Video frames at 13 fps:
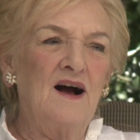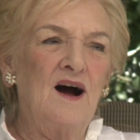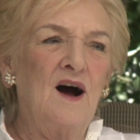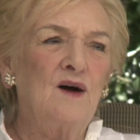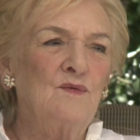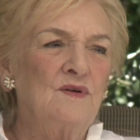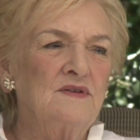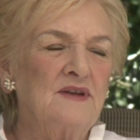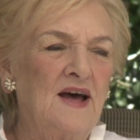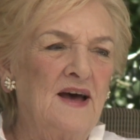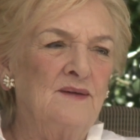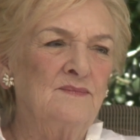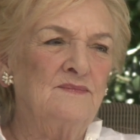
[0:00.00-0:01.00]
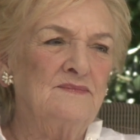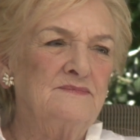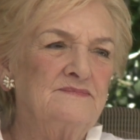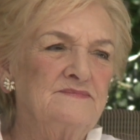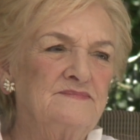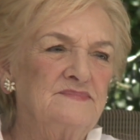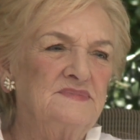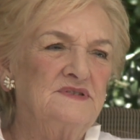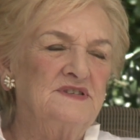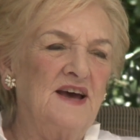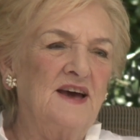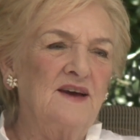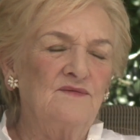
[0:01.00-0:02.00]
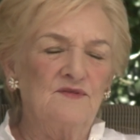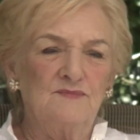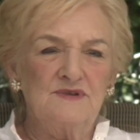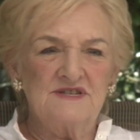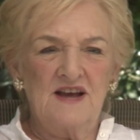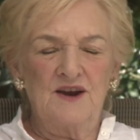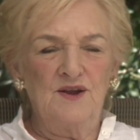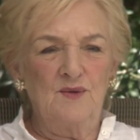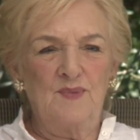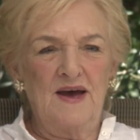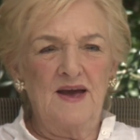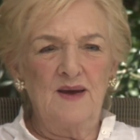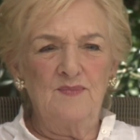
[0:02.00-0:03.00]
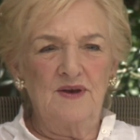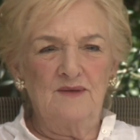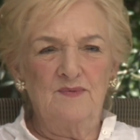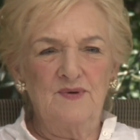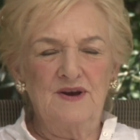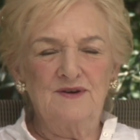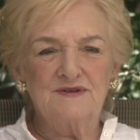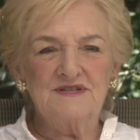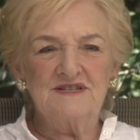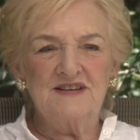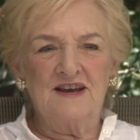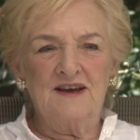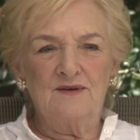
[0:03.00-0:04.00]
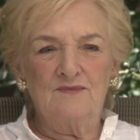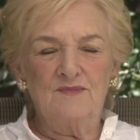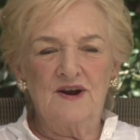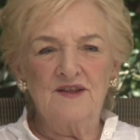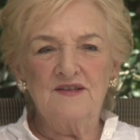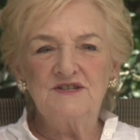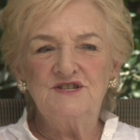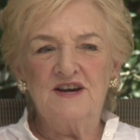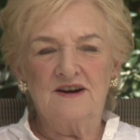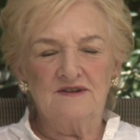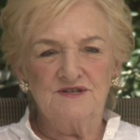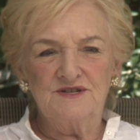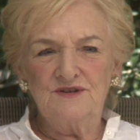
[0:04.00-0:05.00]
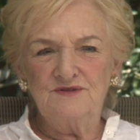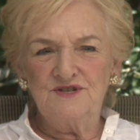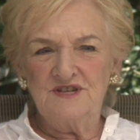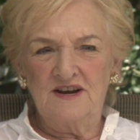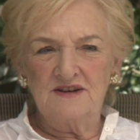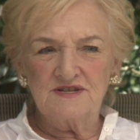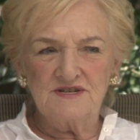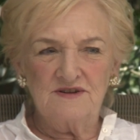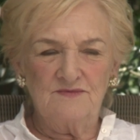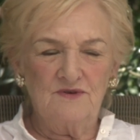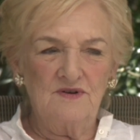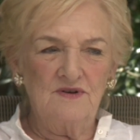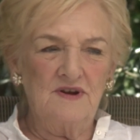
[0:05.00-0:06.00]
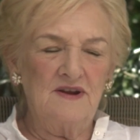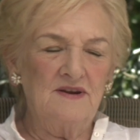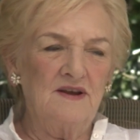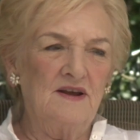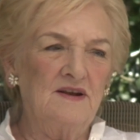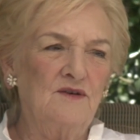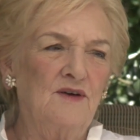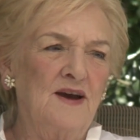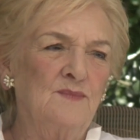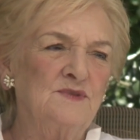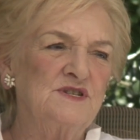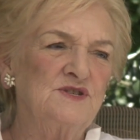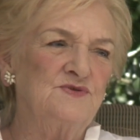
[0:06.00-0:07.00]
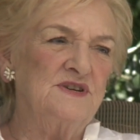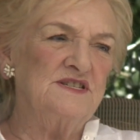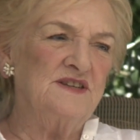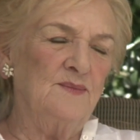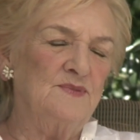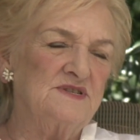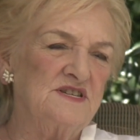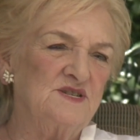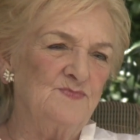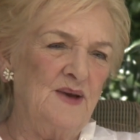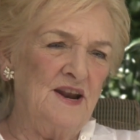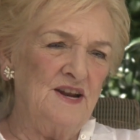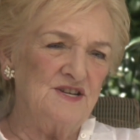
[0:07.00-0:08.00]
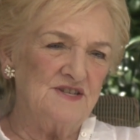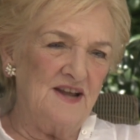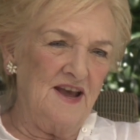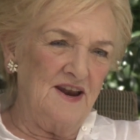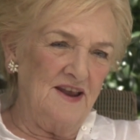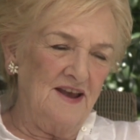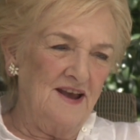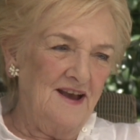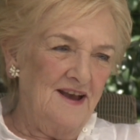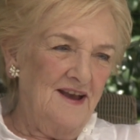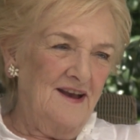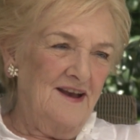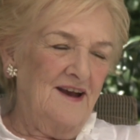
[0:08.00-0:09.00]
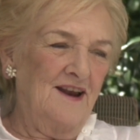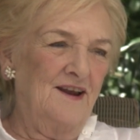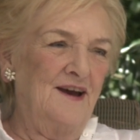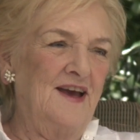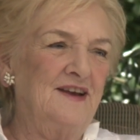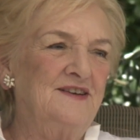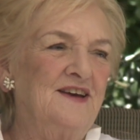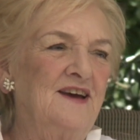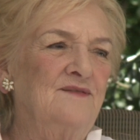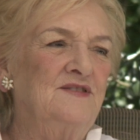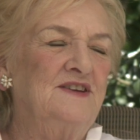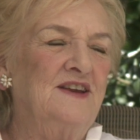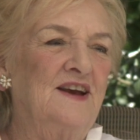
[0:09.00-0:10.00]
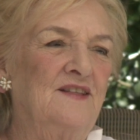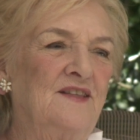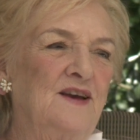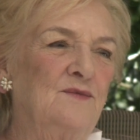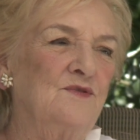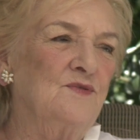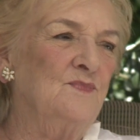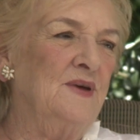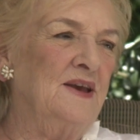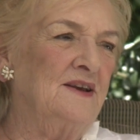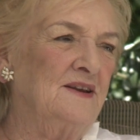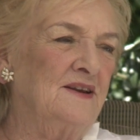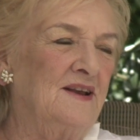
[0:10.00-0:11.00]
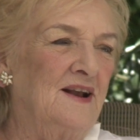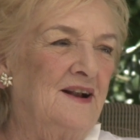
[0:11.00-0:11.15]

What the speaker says: Oh, well, David was only a baby because one of the Channel 2 shows, Graham was dressed up as a Spanish lady, and I had David down there with me, and